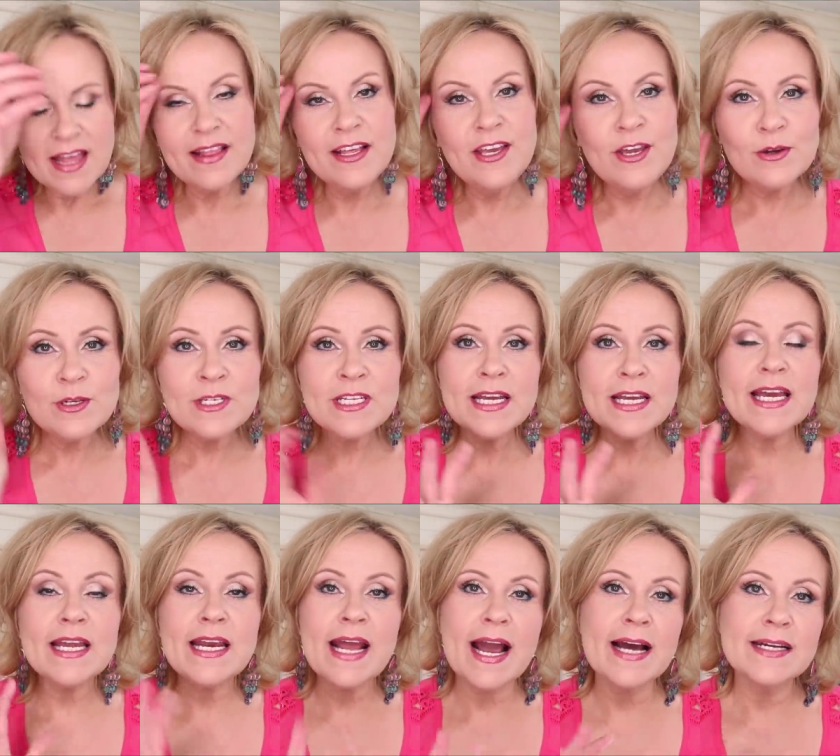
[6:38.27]
Using
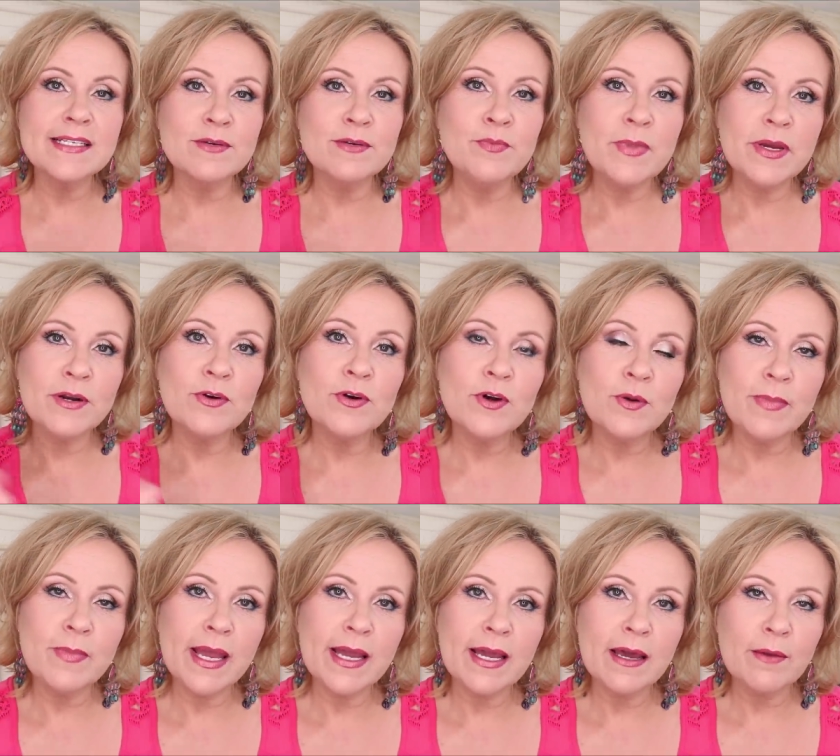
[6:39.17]
it as a mineral
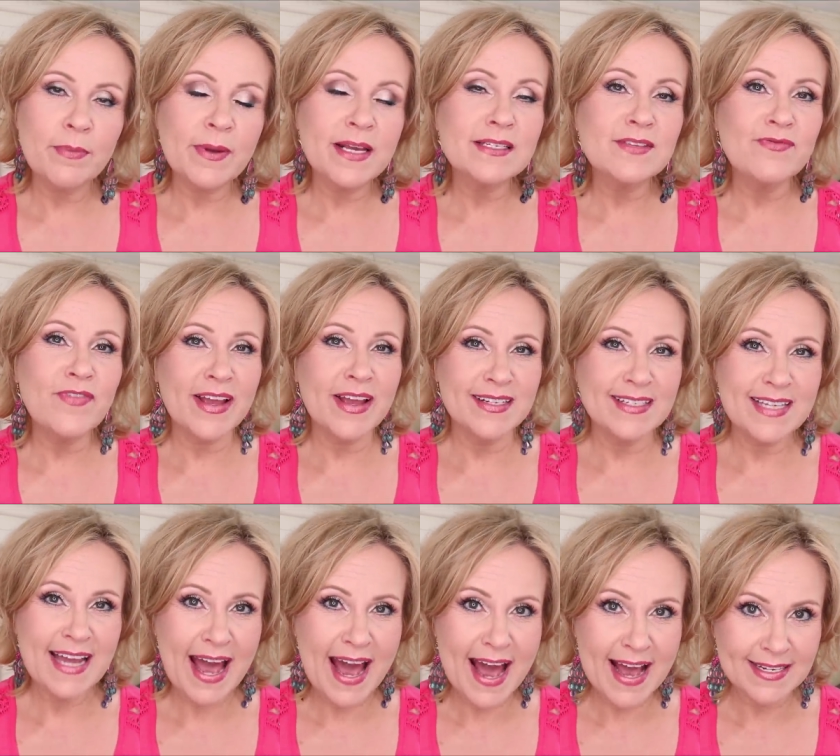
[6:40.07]
makeup is
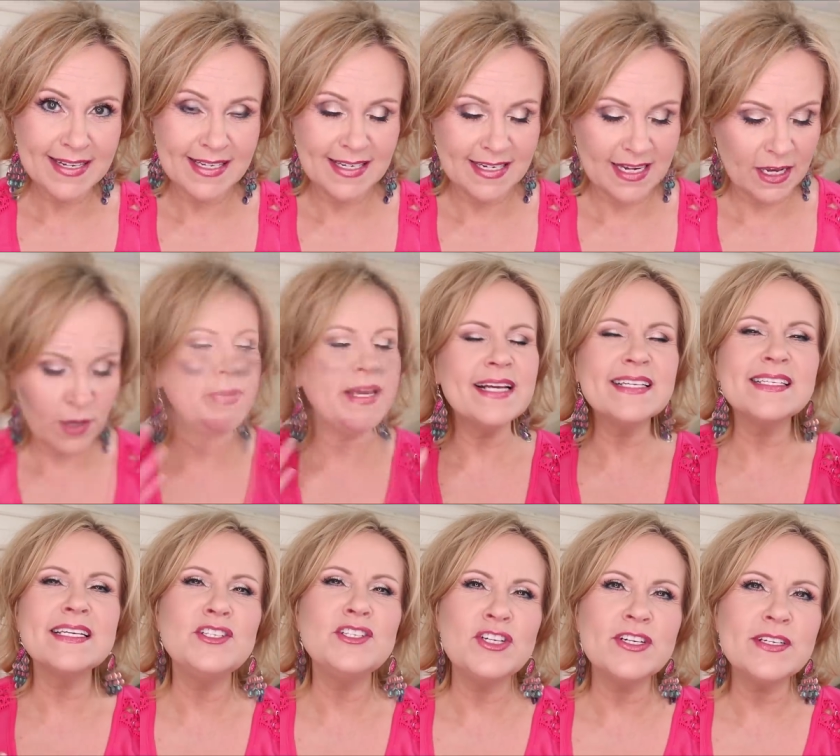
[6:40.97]
fantastic because
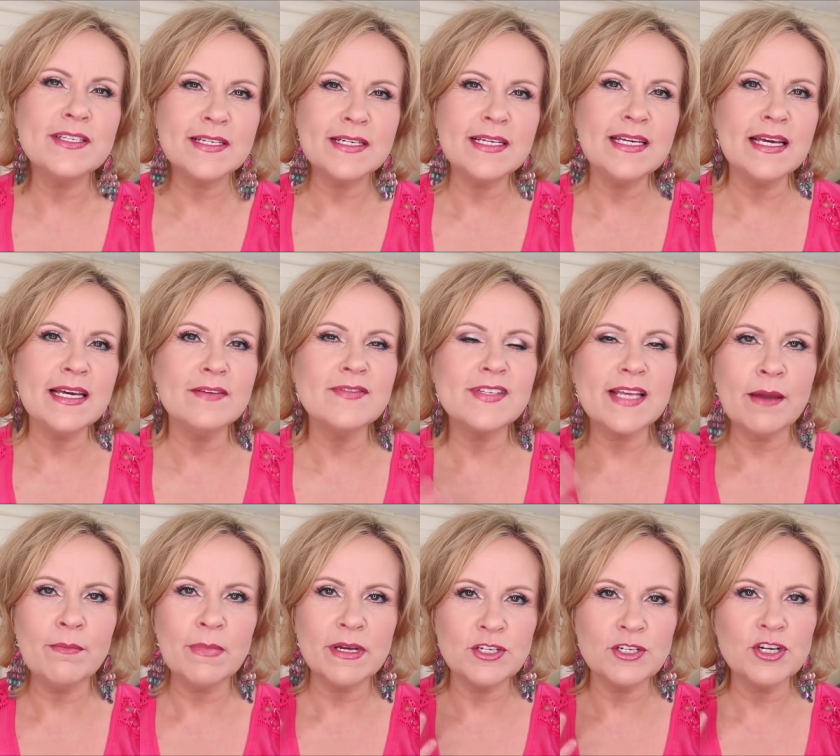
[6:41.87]
it just gives a
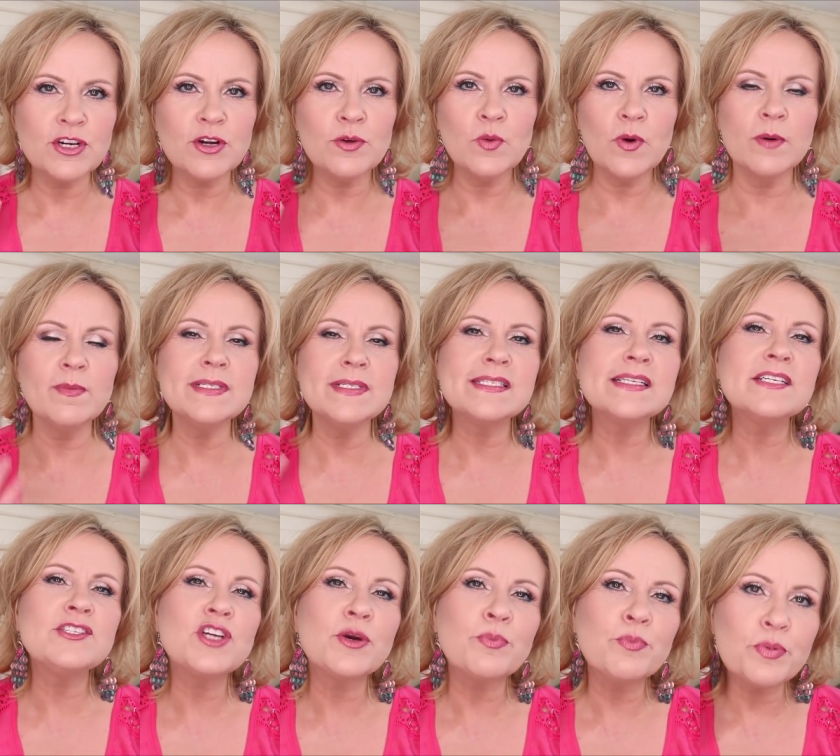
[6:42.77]
mature woman
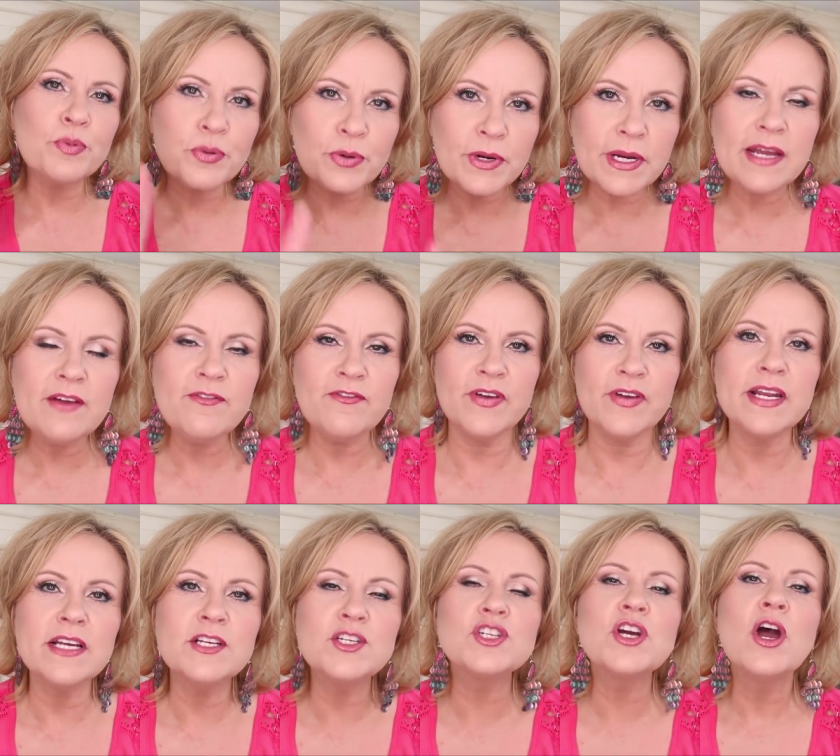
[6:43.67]
such a pretty
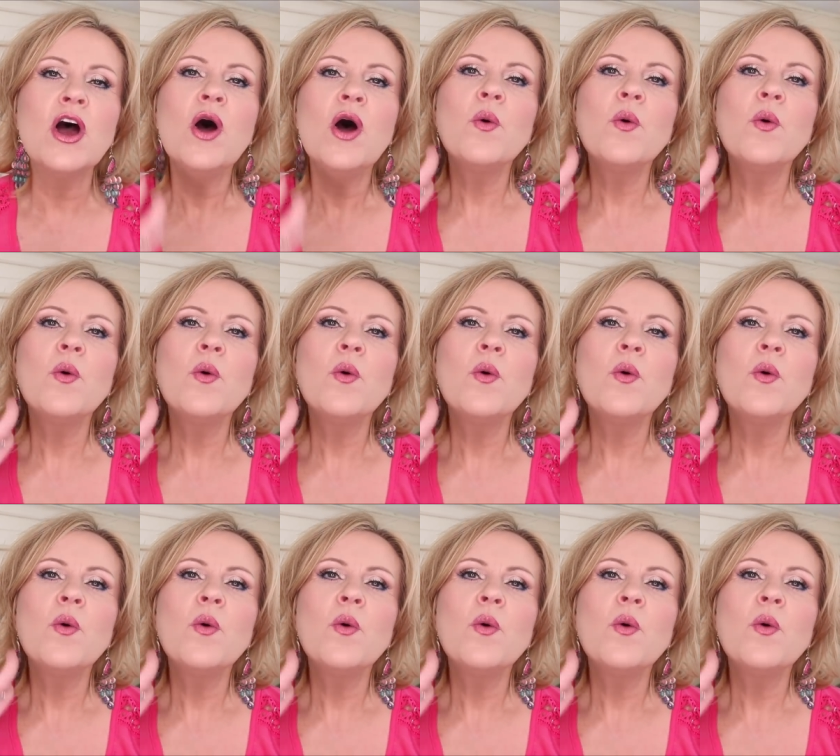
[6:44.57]
finish